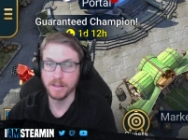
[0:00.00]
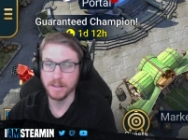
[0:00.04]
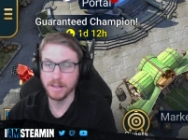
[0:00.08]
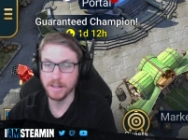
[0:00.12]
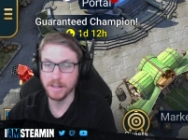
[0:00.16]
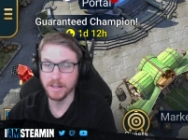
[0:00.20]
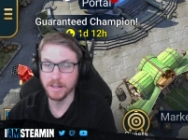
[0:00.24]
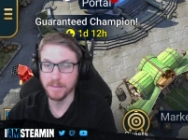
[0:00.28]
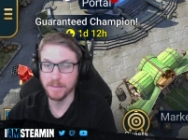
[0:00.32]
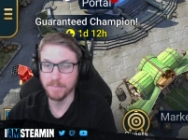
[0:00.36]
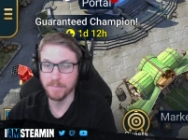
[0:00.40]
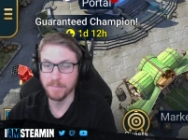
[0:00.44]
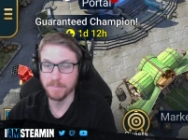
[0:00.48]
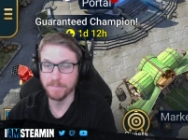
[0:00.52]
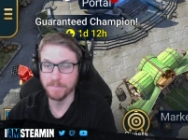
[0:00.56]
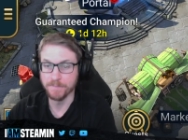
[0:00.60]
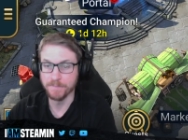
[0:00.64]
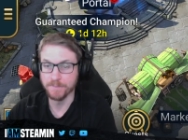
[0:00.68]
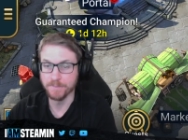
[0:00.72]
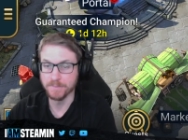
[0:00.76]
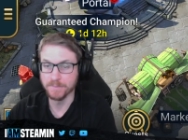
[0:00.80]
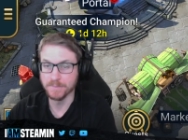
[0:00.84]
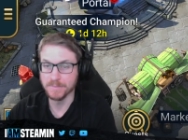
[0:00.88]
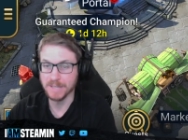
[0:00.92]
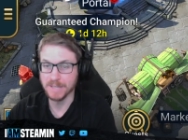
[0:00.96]

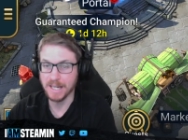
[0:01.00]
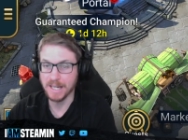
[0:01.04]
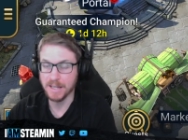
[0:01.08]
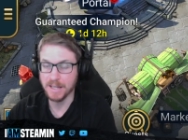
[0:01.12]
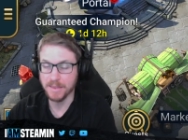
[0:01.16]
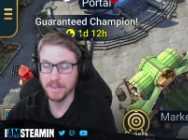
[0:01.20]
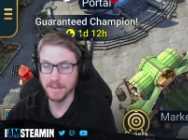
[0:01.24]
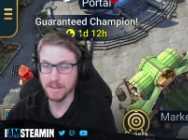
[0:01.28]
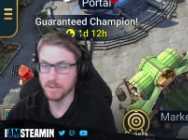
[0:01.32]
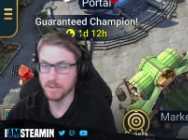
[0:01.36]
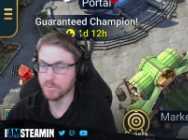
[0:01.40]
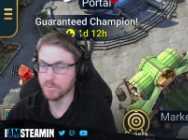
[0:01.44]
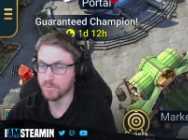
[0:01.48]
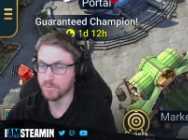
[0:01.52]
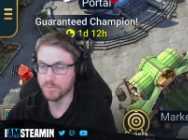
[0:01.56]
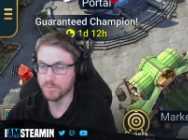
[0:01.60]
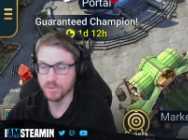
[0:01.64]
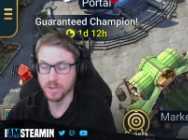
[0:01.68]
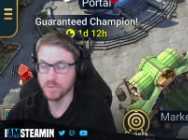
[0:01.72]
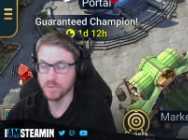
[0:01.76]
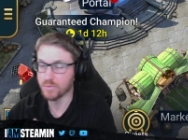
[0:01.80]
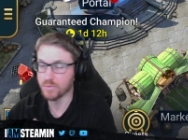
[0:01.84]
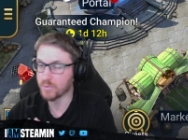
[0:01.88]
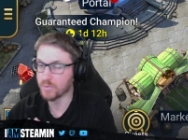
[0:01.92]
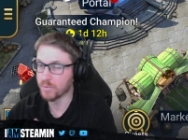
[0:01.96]
Um, I think they
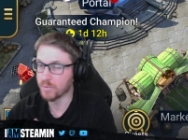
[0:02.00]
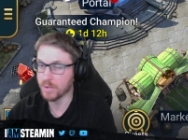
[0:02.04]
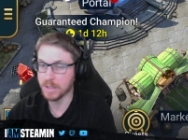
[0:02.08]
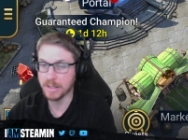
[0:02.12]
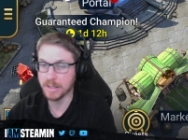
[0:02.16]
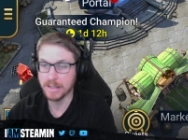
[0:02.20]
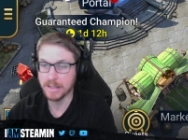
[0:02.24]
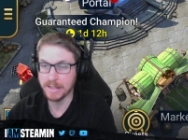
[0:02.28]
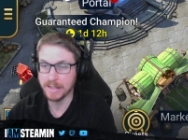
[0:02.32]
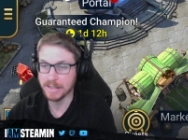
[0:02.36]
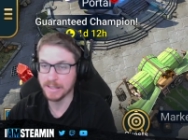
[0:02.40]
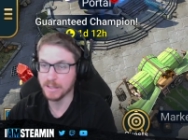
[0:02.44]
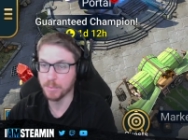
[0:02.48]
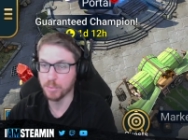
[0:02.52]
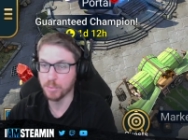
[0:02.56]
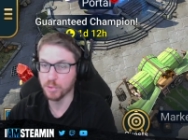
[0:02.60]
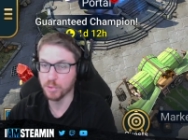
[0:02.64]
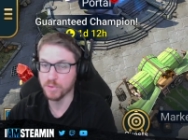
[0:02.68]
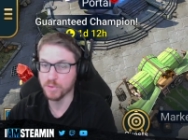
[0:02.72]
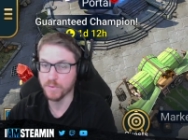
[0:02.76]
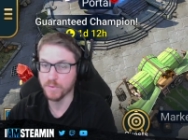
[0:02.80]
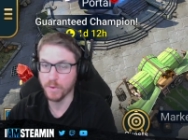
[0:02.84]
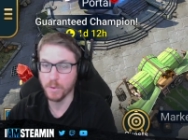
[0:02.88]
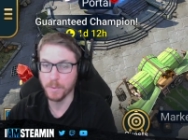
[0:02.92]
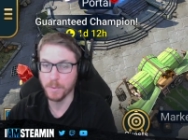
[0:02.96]
just really need to
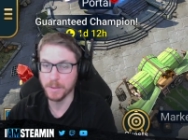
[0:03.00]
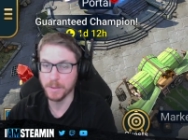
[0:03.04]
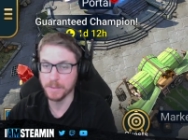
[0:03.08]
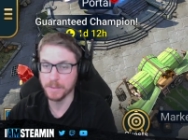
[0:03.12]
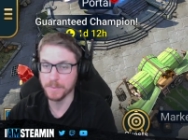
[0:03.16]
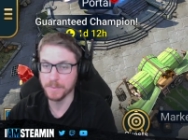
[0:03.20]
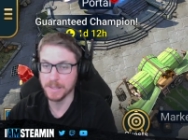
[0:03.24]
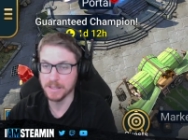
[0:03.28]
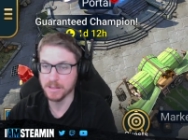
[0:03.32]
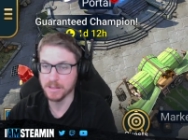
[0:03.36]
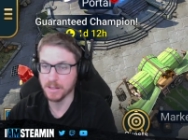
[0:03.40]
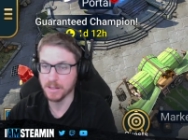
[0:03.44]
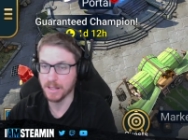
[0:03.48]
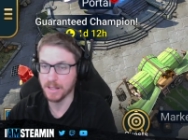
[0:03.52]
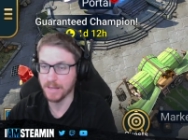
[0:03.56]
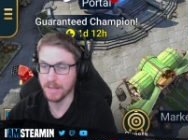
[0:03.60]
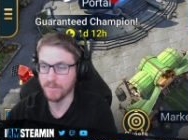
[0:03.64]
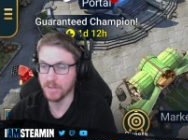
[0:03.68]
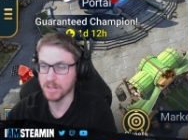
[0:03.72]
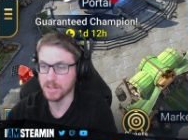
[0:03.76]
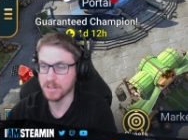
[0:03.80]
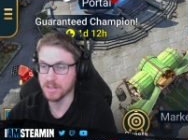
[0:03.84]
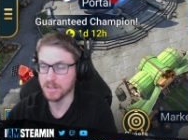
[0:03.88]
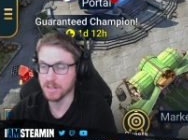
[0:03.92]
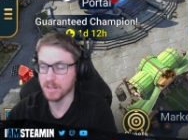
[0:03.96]
push forward with this clan
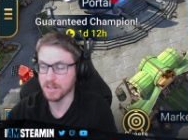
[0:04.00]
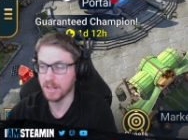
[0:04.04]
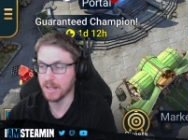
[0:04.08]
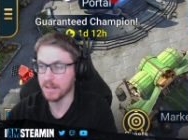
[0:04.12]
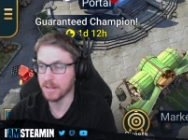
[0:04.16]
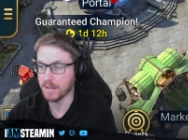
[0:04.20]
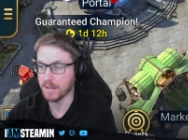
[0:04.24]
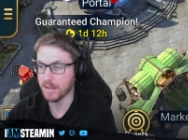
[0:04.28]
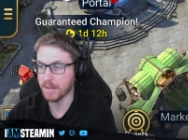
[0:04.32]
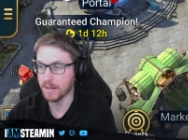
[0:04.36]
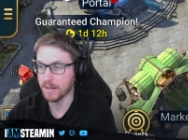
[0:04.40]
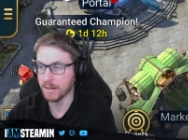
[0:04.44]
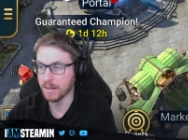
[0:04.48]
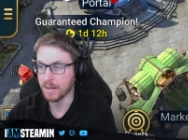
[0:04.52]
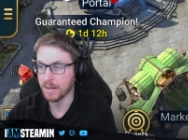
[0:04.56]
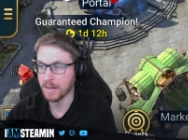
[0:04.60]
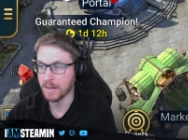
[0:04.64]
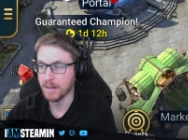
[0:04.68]
versus clan thing.